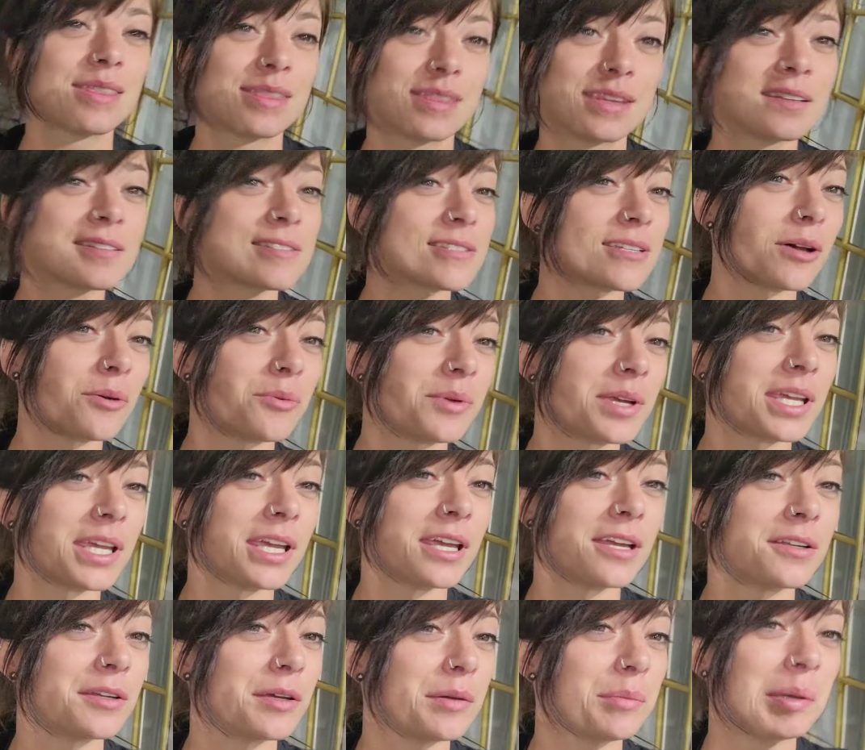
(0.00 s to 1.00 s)
That's all we
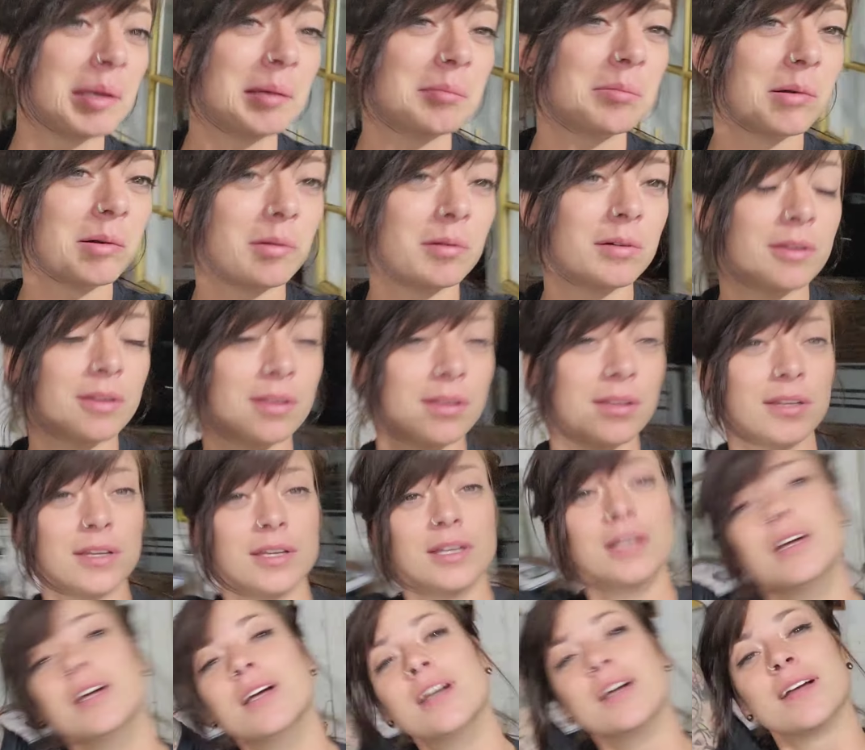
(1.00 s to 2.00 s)
can do, people.
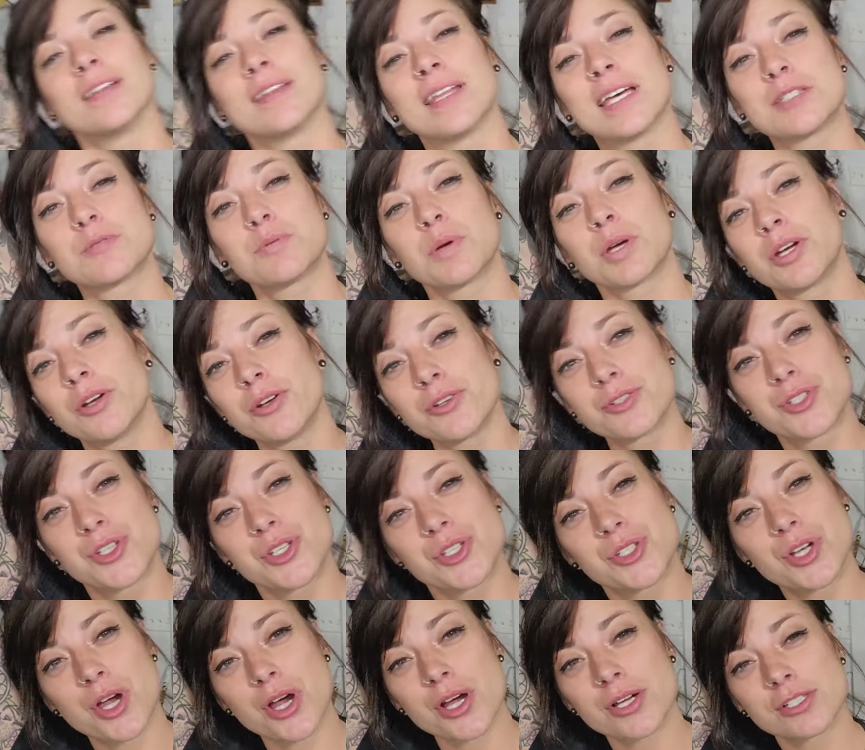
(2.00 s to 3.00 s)
That's what
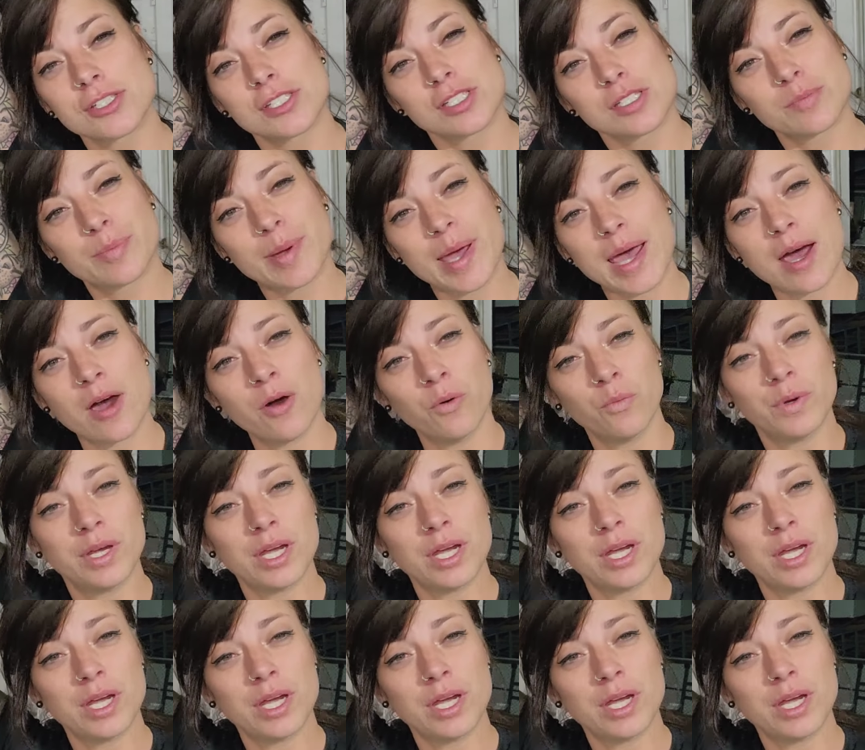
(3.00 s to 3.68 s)
Kirstie's Karz is about.